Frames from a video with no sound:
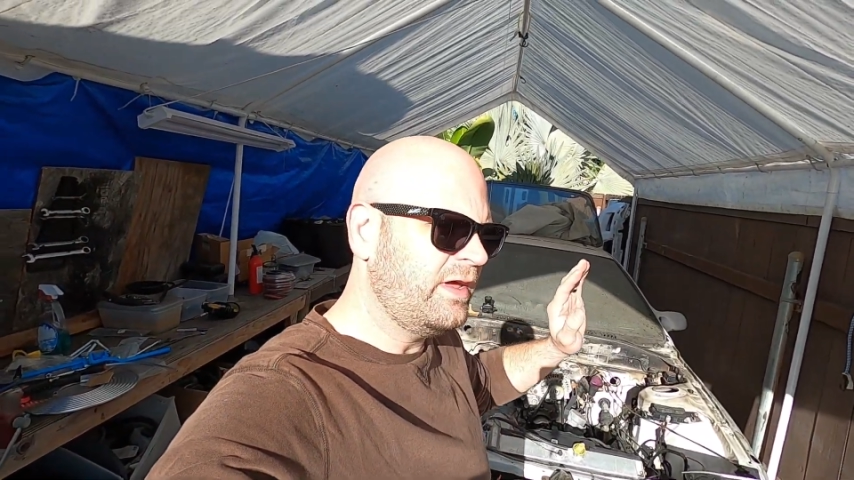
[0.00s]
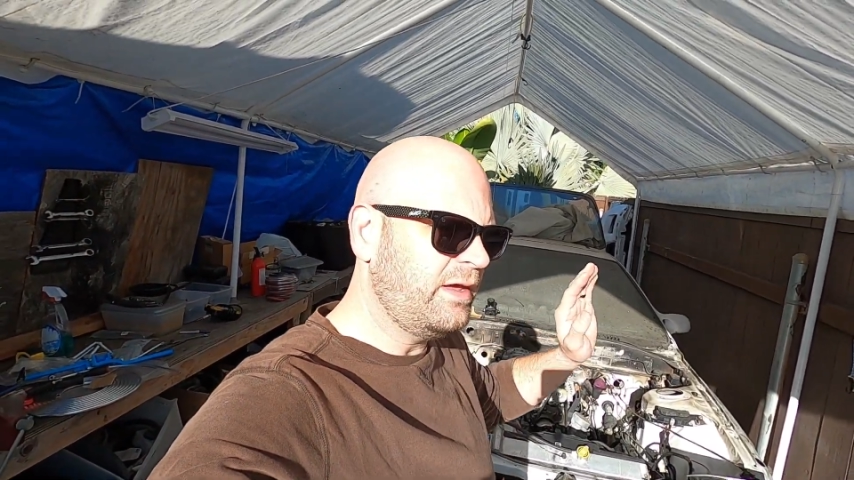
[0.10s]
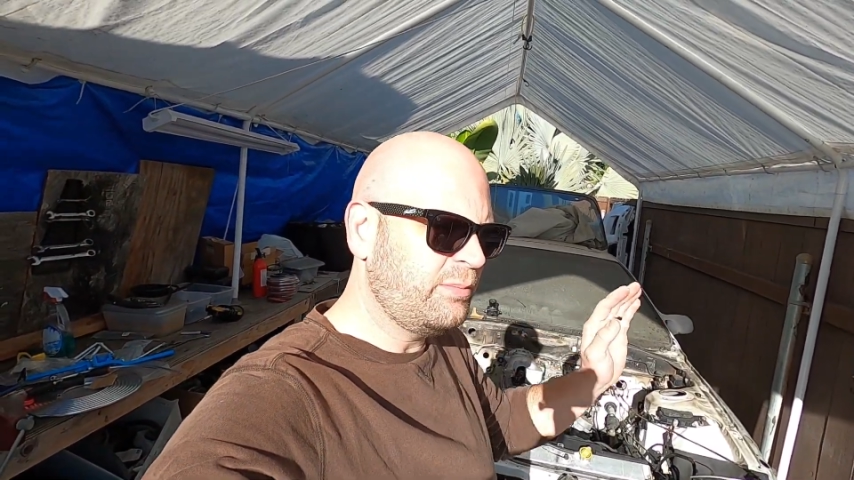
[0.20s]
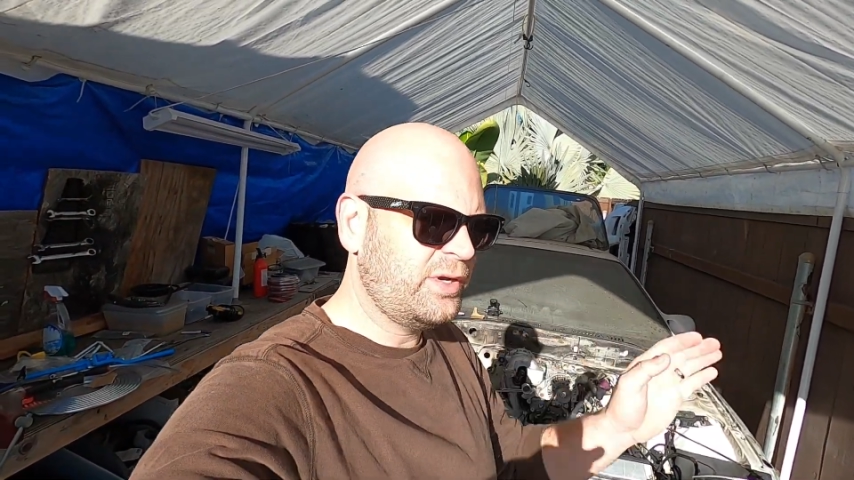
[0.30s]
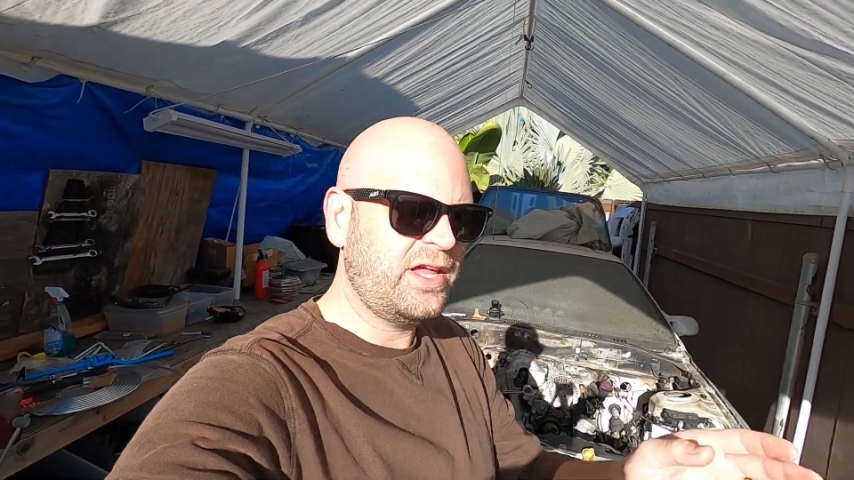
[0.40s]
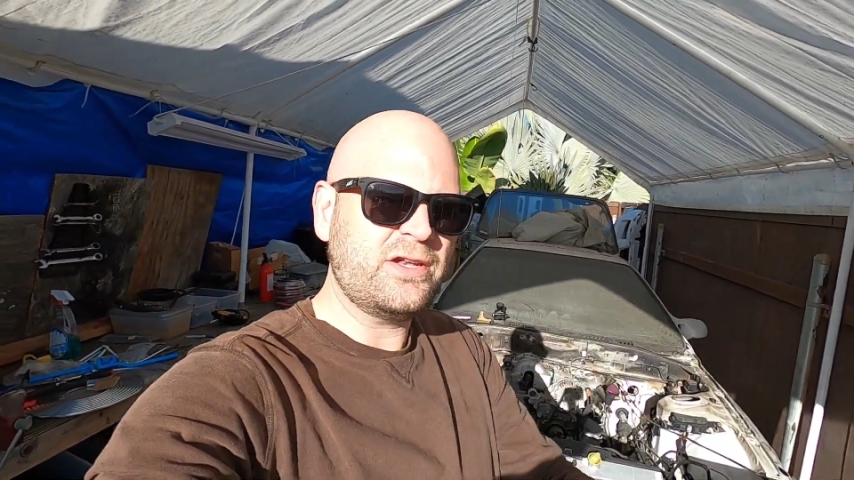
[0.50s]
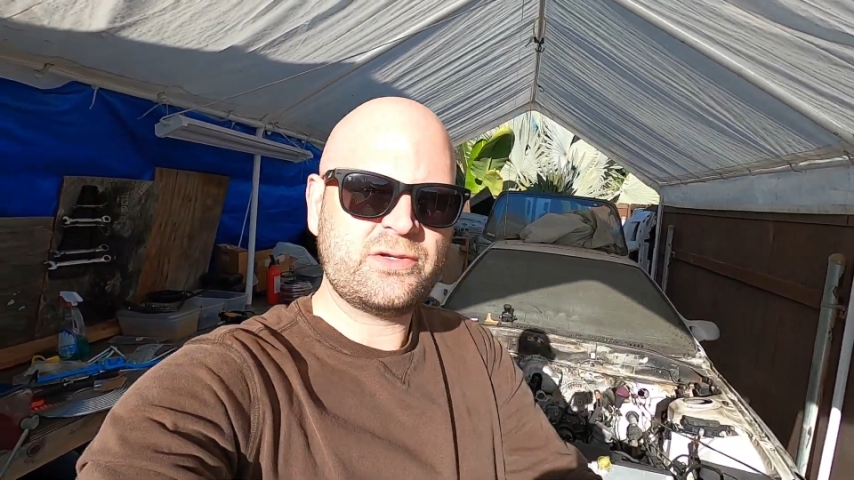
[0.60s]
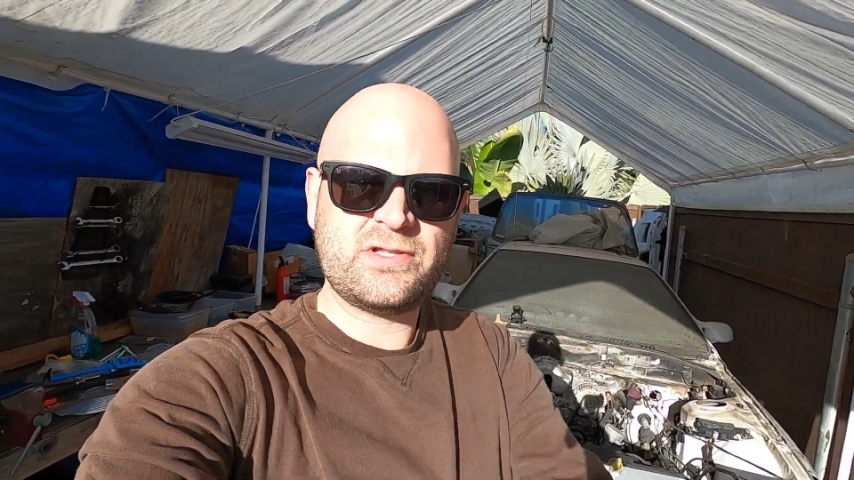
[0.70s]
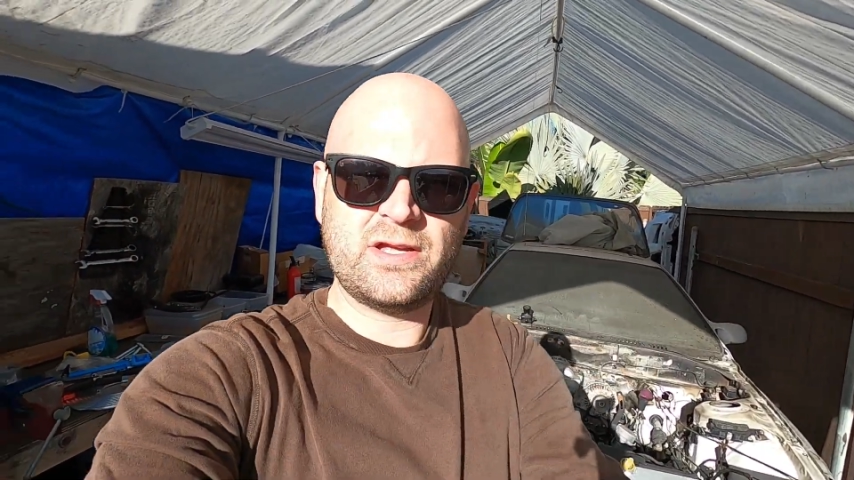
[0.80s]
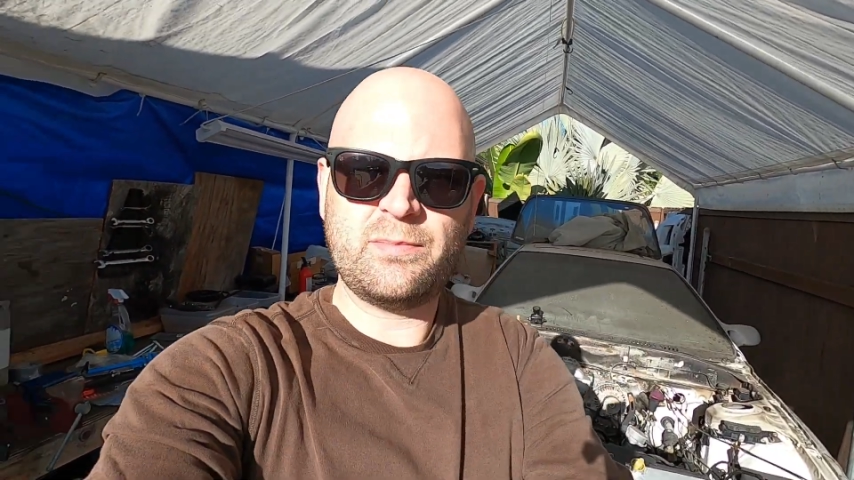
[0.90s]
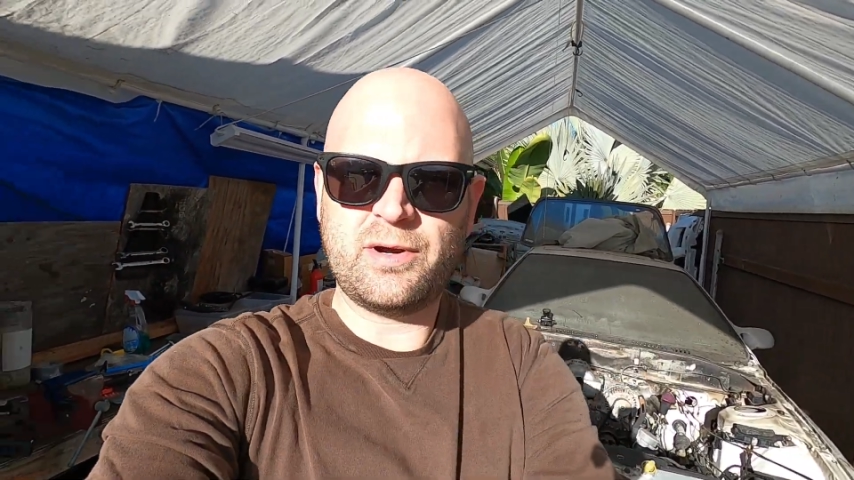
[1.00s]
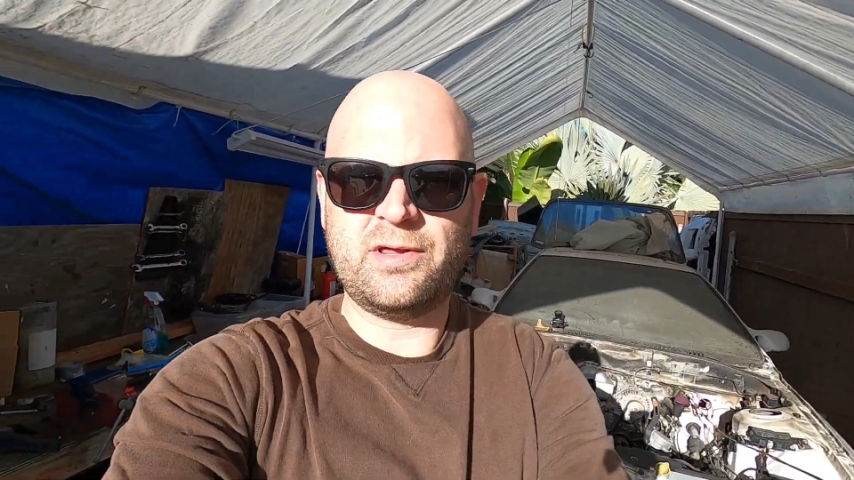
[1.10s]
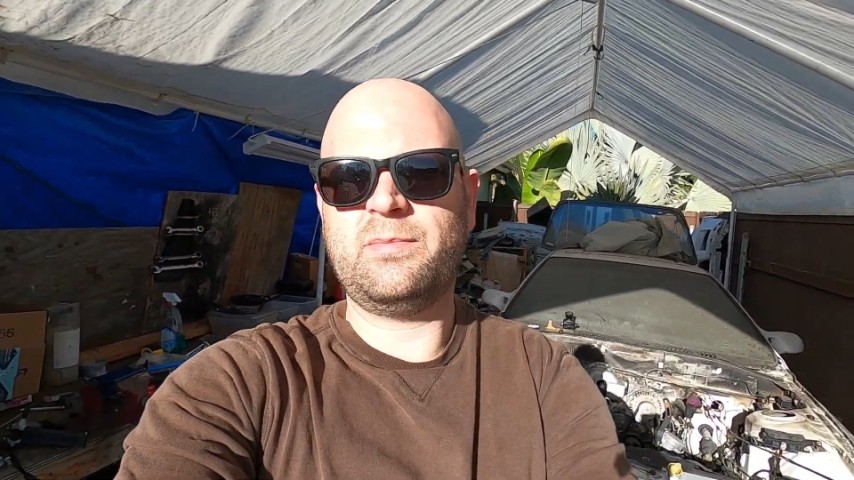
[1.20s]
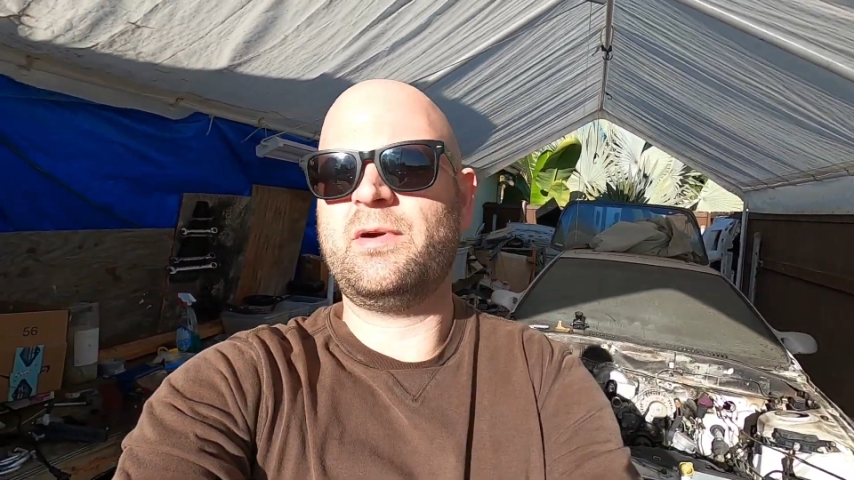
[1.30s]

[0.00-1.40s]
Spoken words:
a pretty interesting part of the